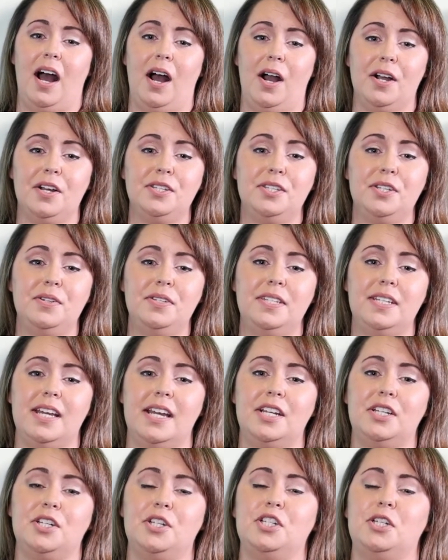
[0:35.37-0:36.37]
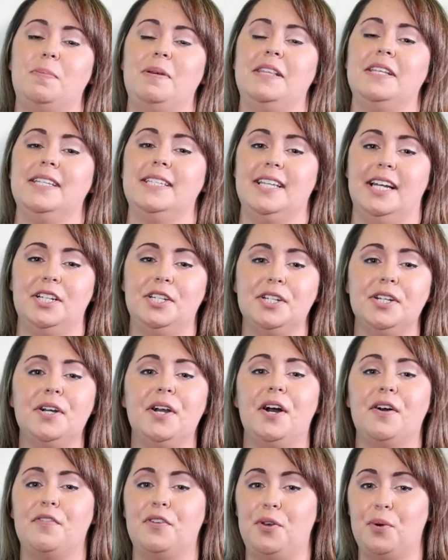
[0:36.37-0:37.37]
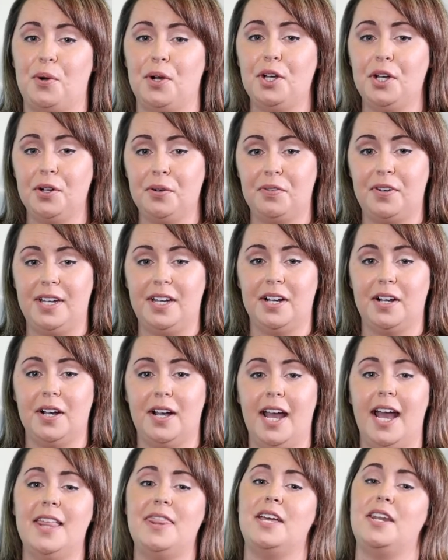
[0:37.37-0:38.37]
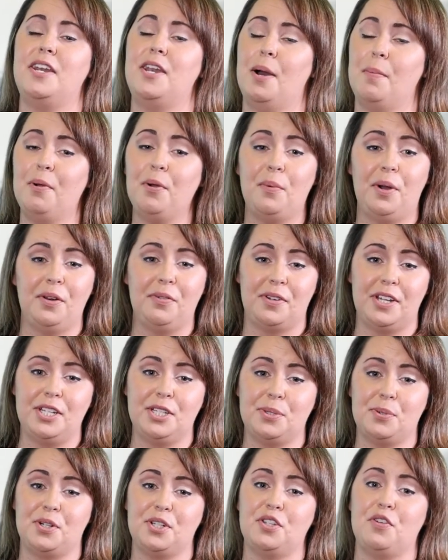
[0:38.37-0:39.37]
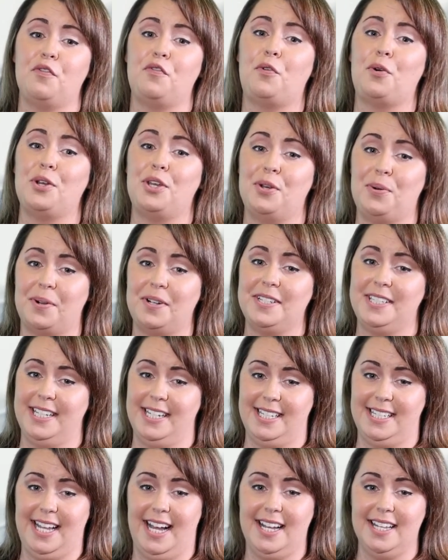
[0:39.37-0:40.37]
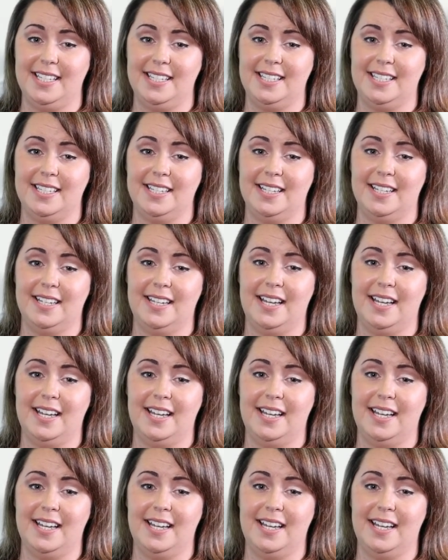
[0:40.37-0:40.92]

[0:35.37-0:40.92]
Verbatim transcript: Our association should be the center of your career and the #1 resource for your success.